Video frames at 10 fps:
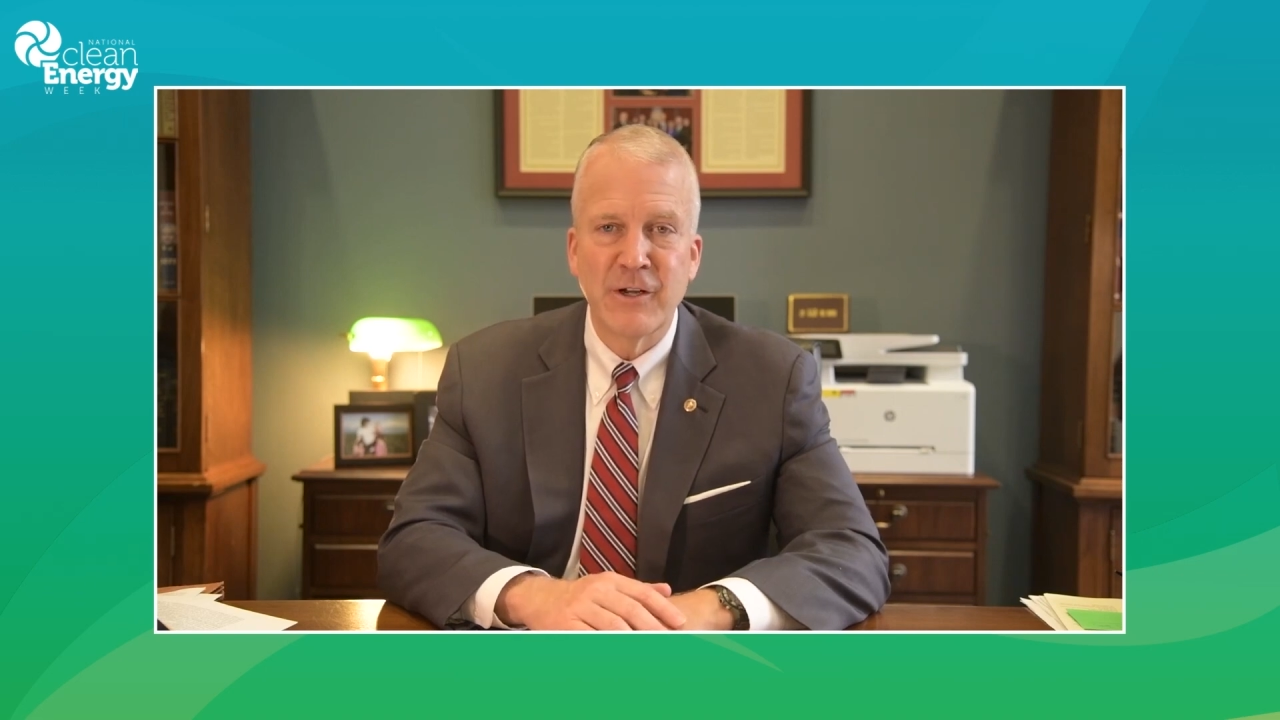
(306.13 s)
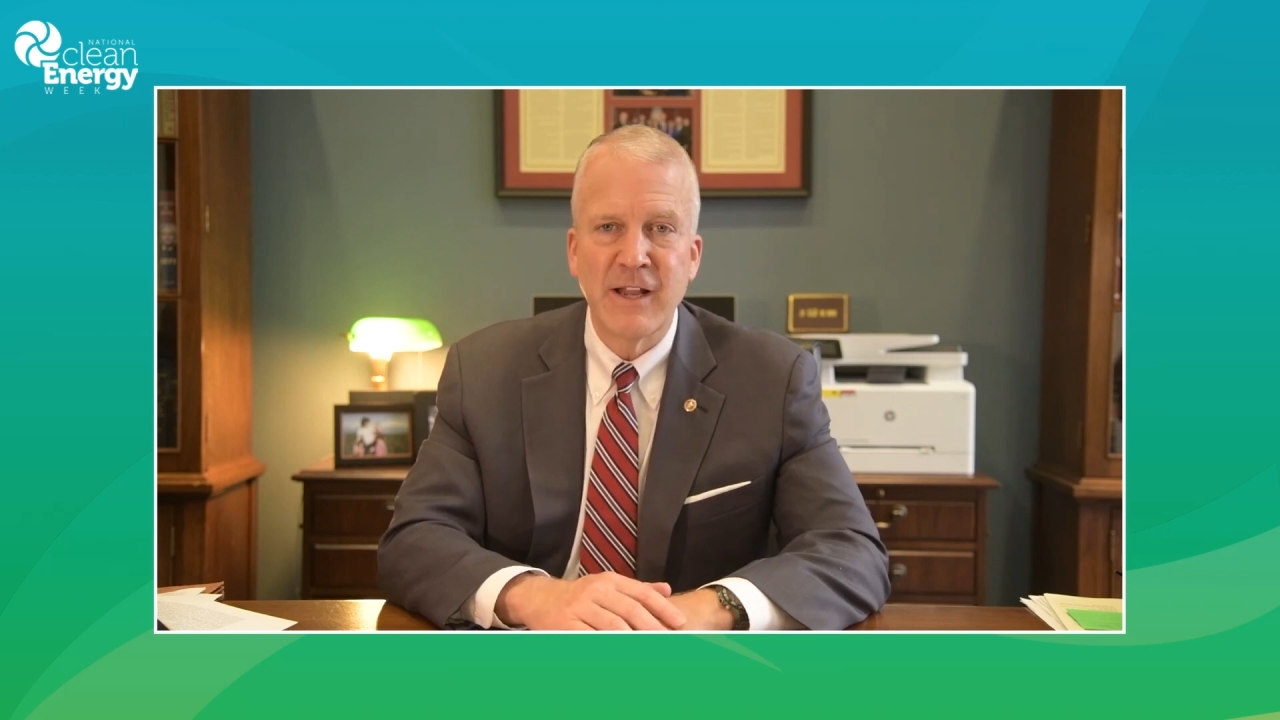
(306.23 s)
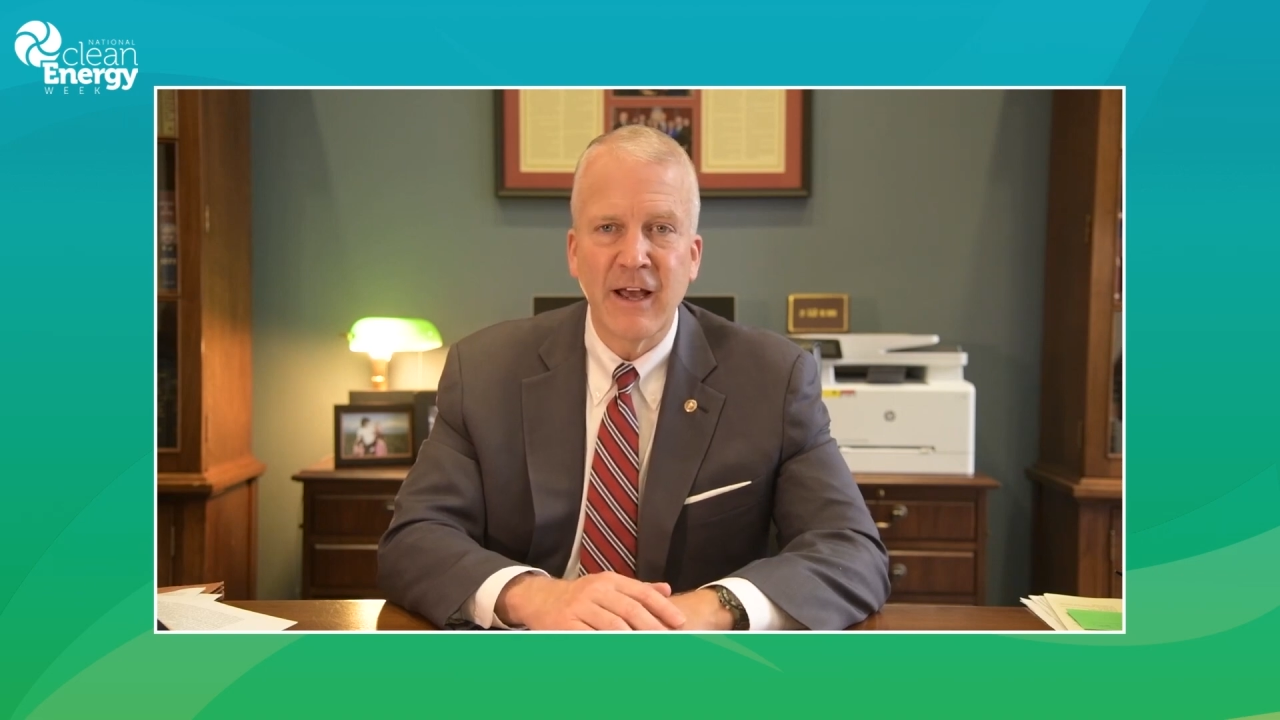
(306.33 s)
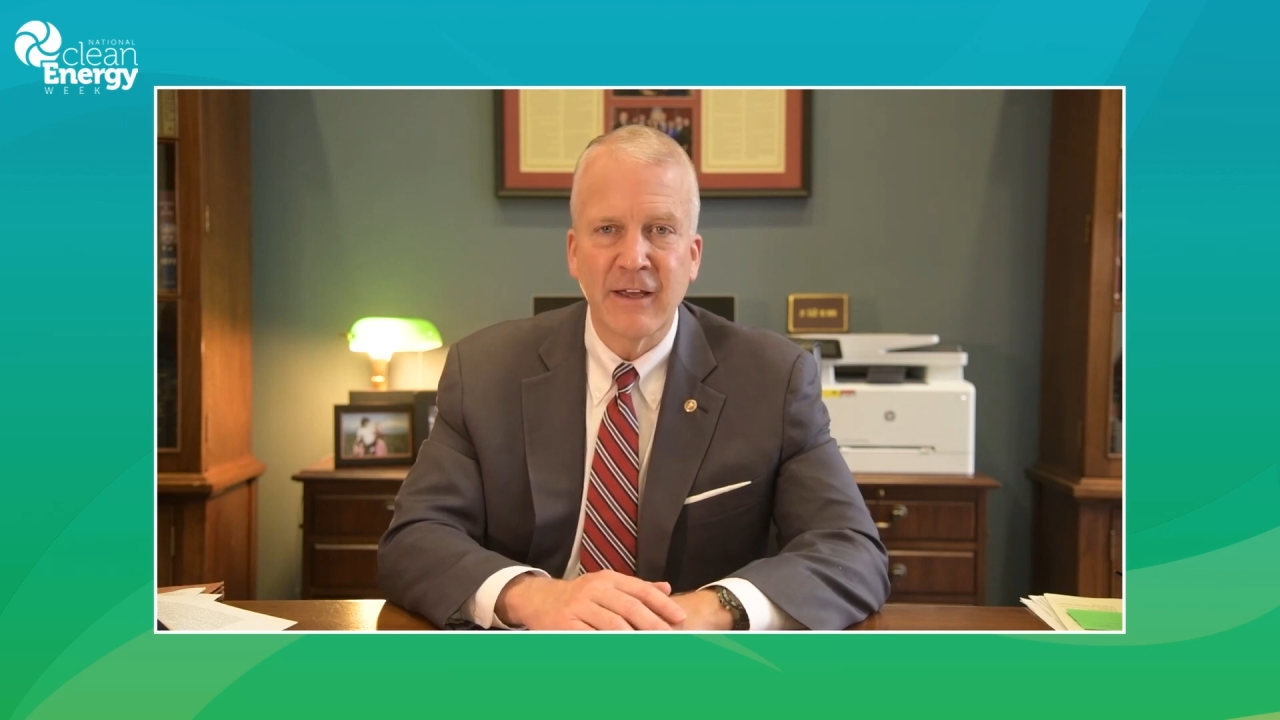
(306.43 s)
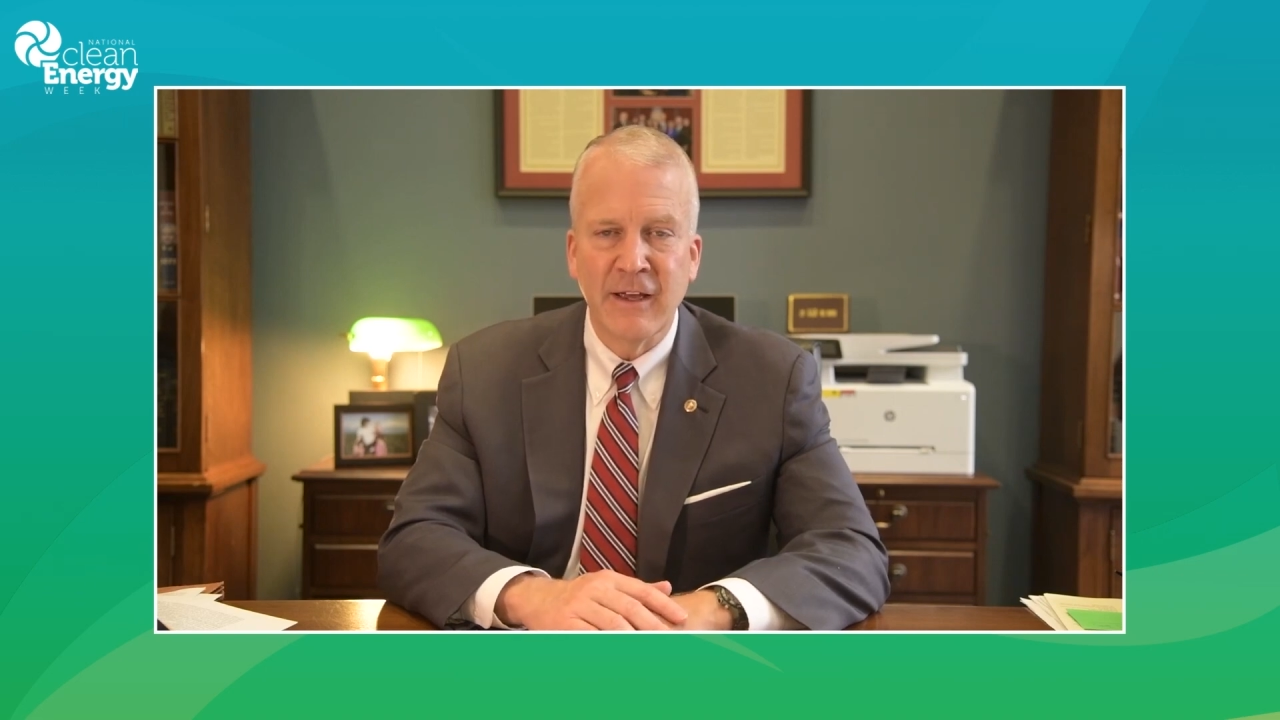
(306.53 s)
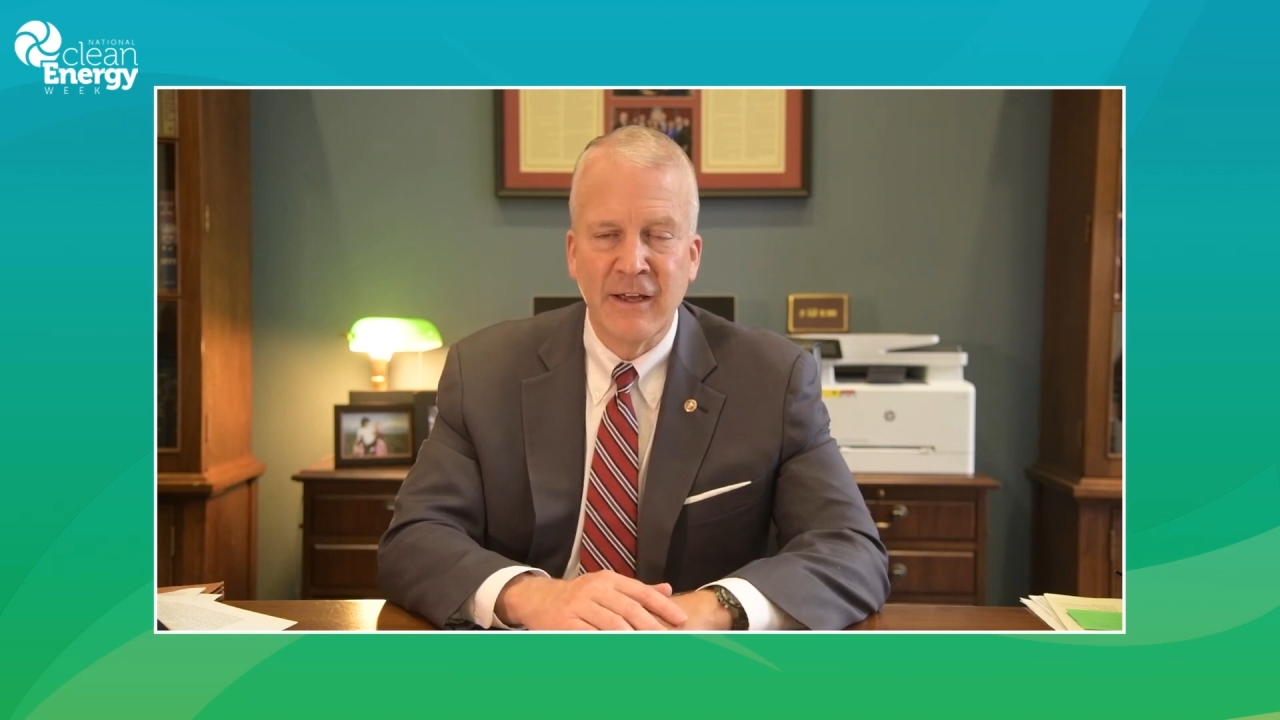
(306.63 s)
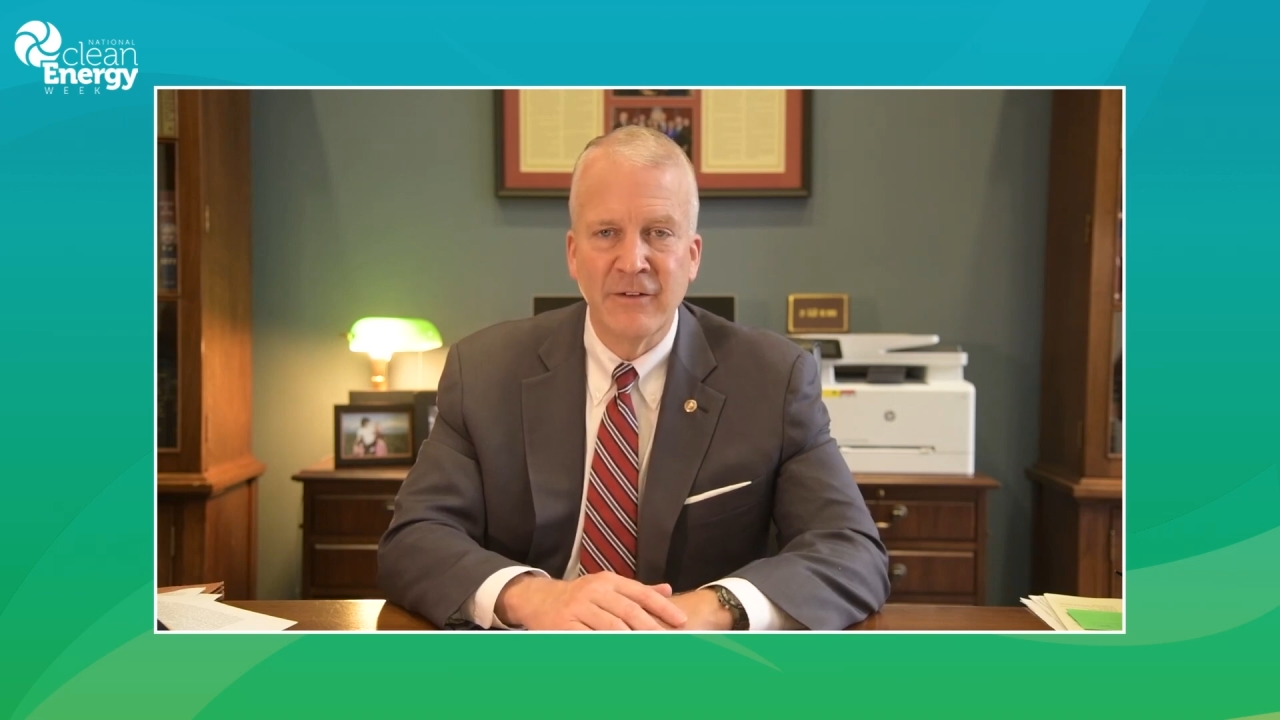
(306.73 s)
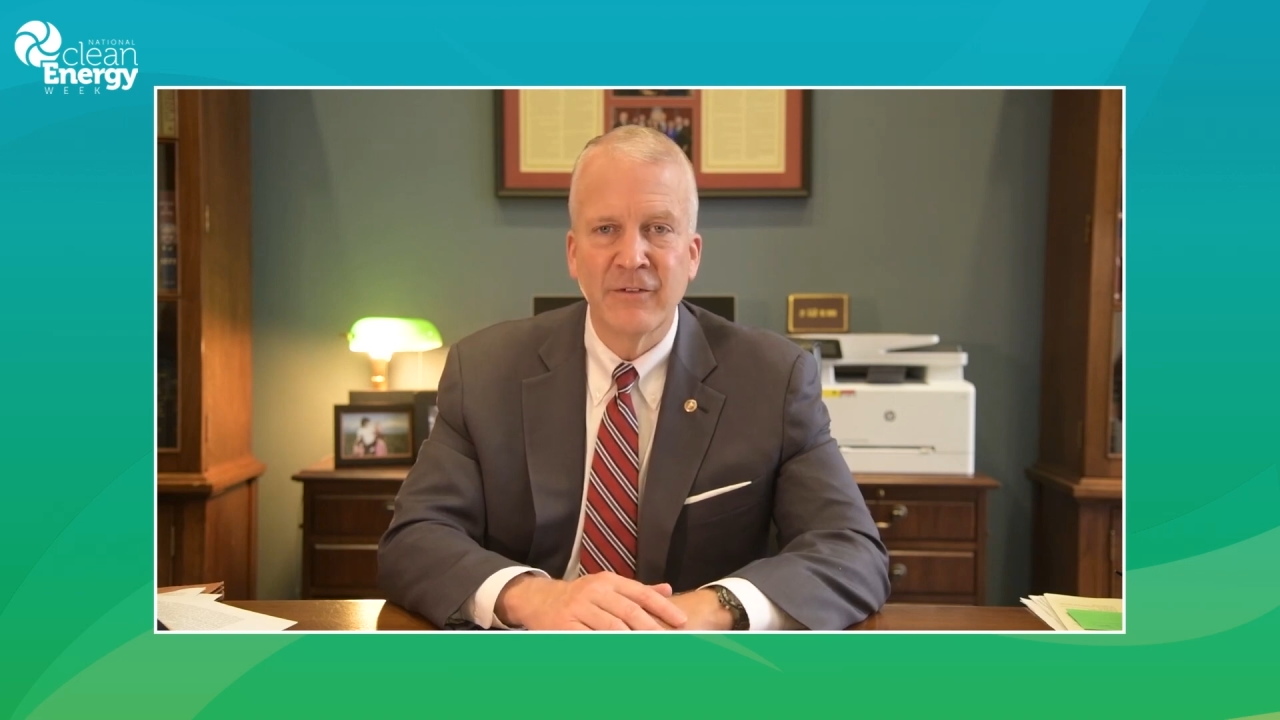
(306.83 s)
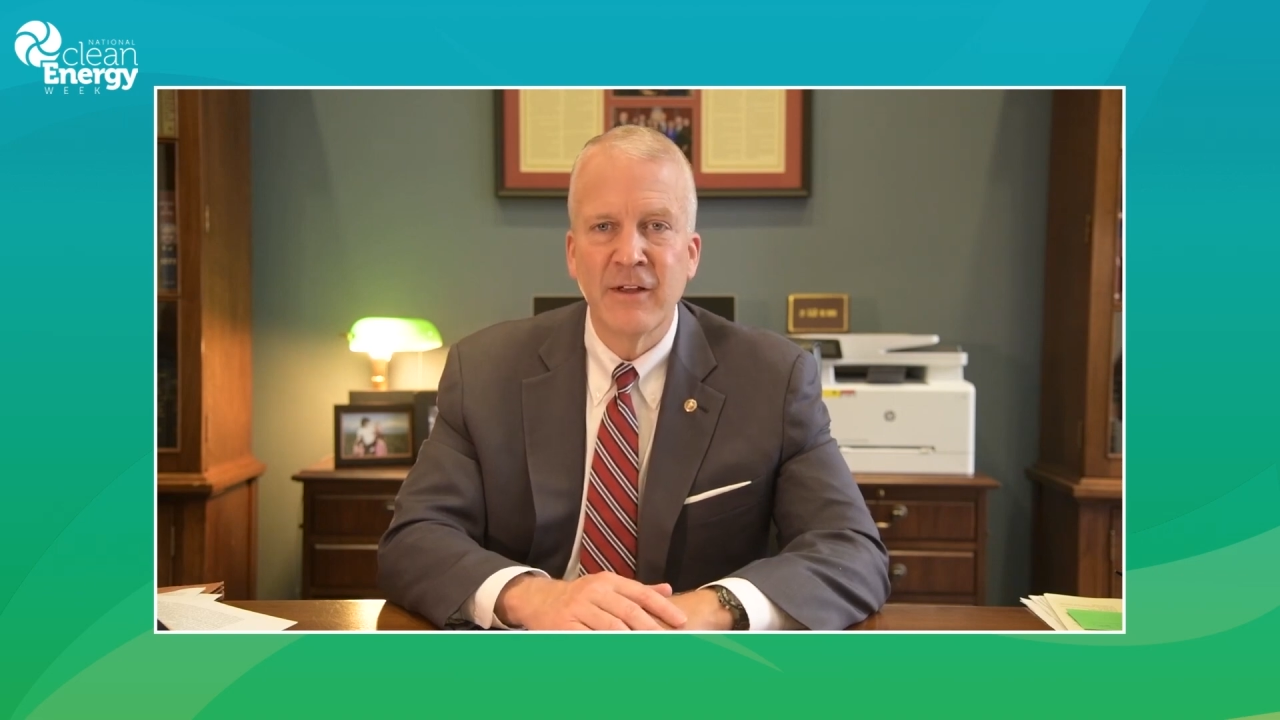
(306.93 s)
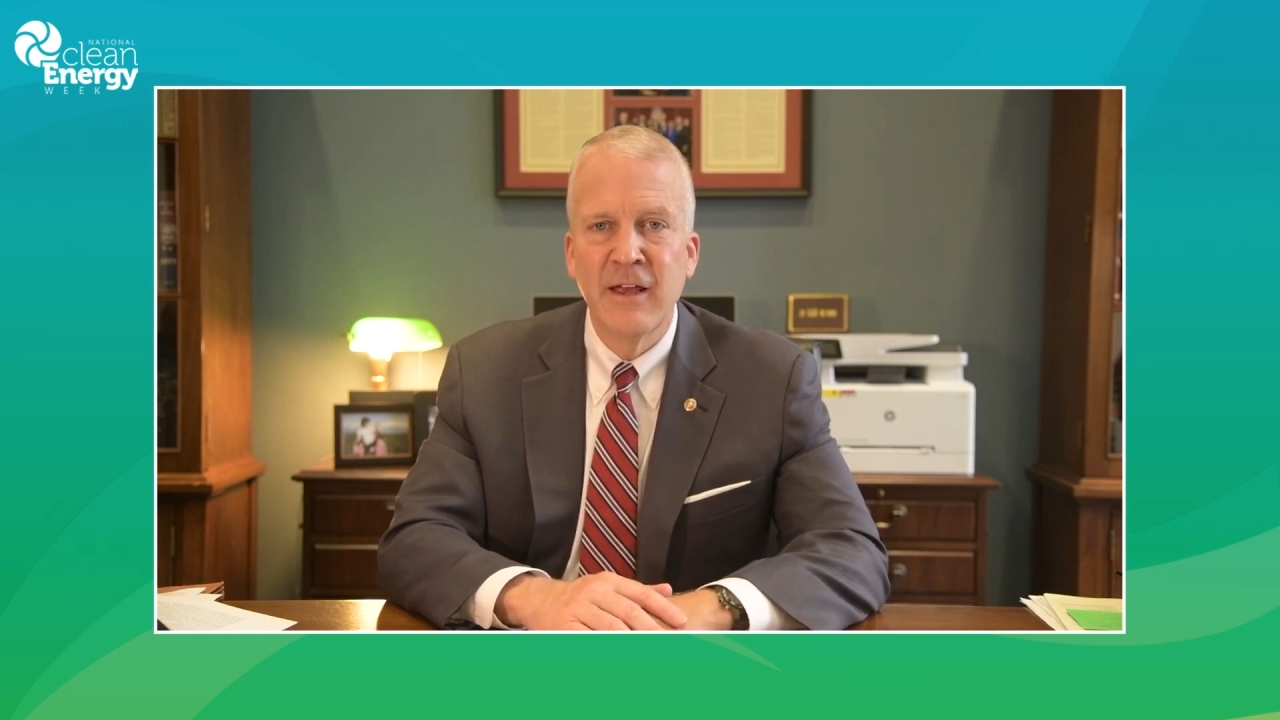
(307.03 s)

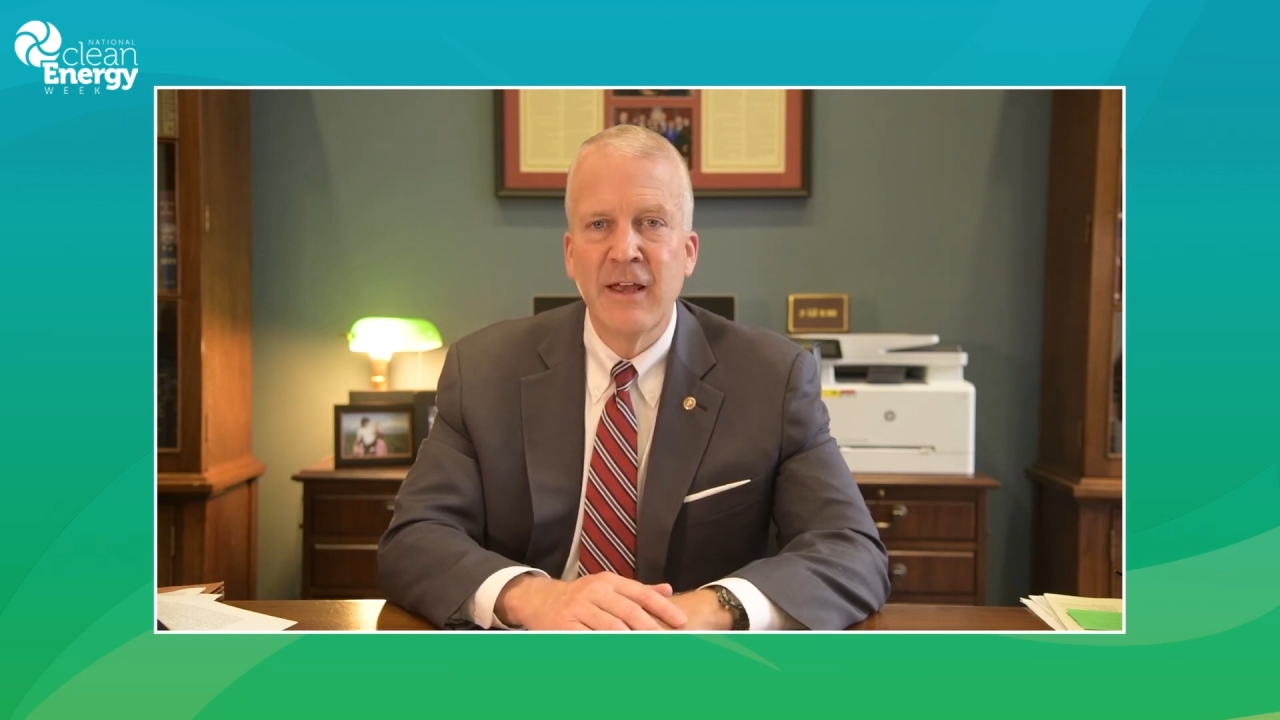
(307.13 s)
decades,